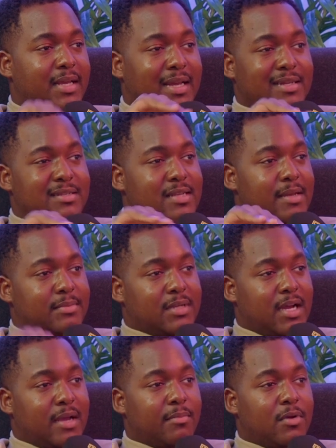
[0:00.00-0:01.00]
at the same
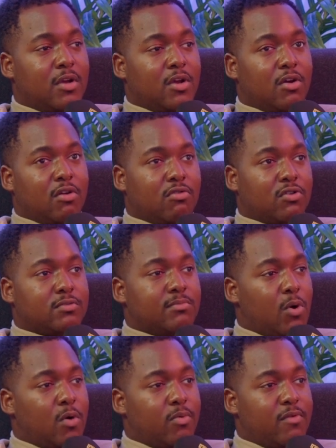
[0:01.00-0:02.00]
time across
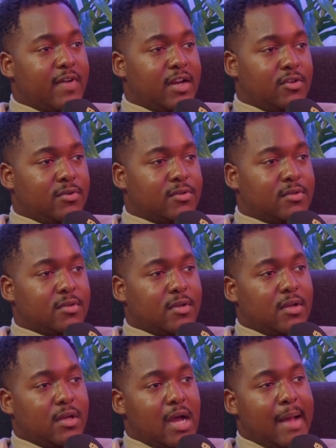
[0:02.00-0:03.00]
multiple venues.
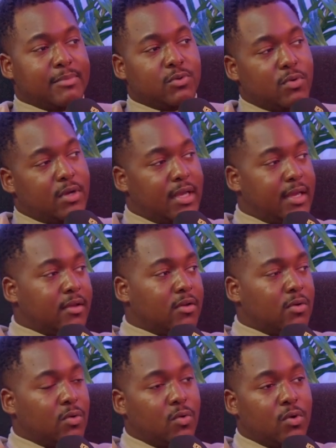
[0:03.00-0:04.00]
I'm talking
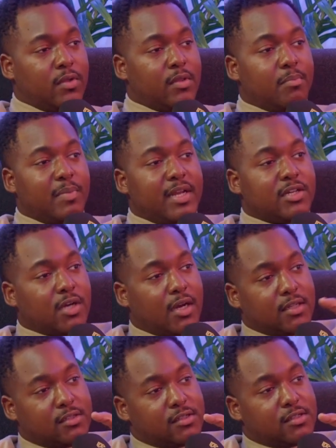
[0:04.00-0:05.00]
all of the beach
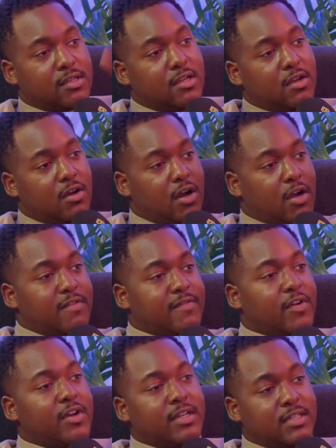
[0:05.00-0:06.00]
huts are
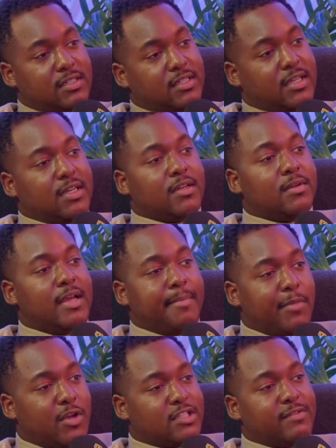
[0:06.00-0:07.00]
converted into
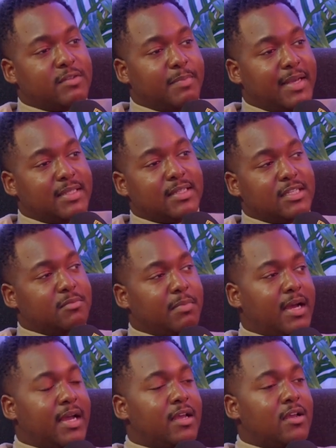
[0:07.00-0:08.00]
immersive spaces
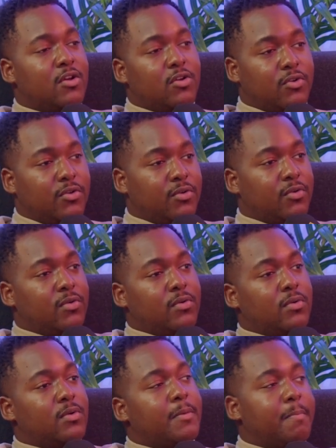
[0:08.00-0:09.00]
by
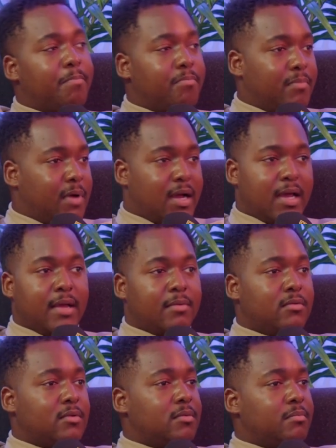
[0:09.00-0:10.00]
Google, by
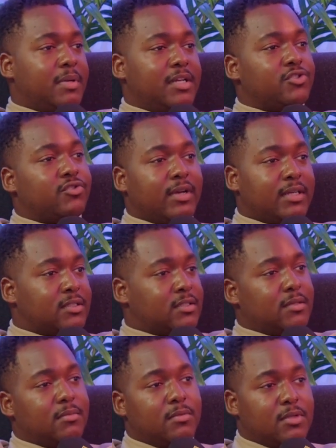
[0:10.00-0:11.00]

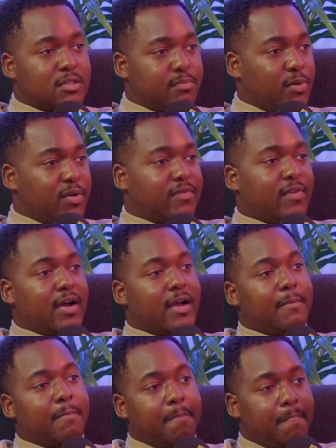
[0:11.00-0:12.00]
Pinterest,
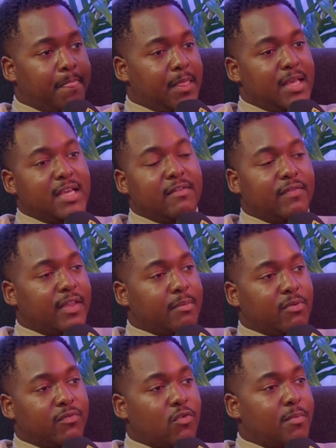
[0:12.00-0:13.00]
Spotify, evening
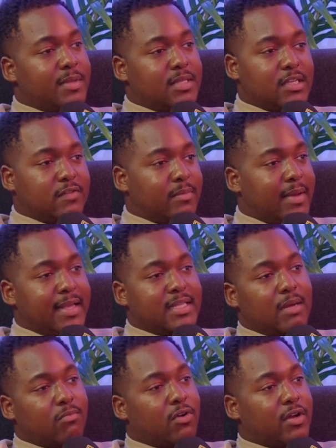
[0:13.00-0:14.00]
performances from
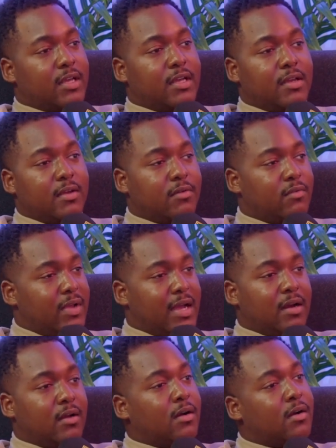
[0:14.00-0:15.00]
A$AP Rocky,
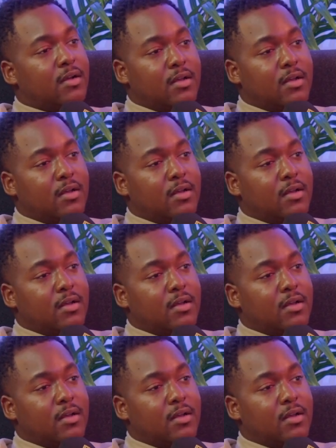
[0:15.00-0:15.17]
Rihanna,